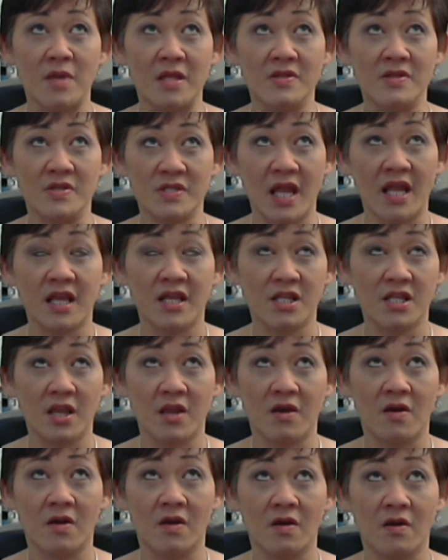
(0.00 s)
in the second
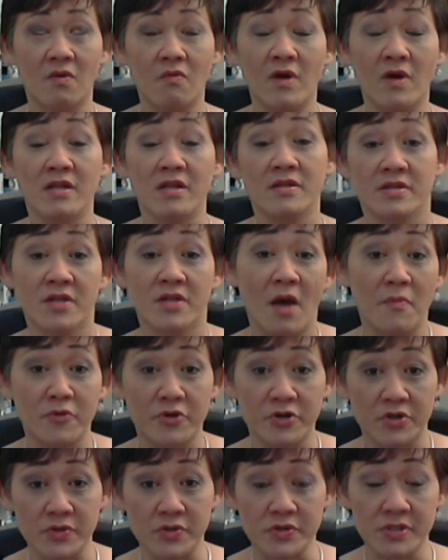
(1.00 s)
year, one of the top
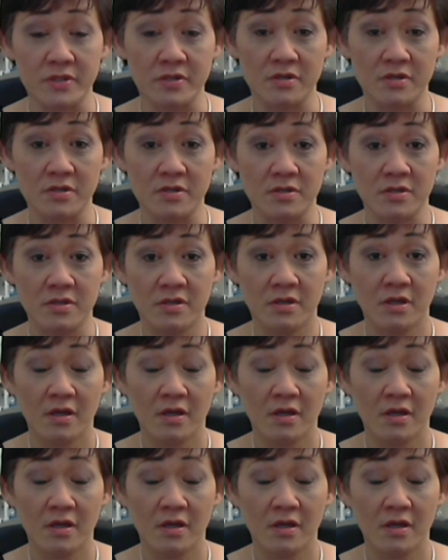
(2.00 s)
producers.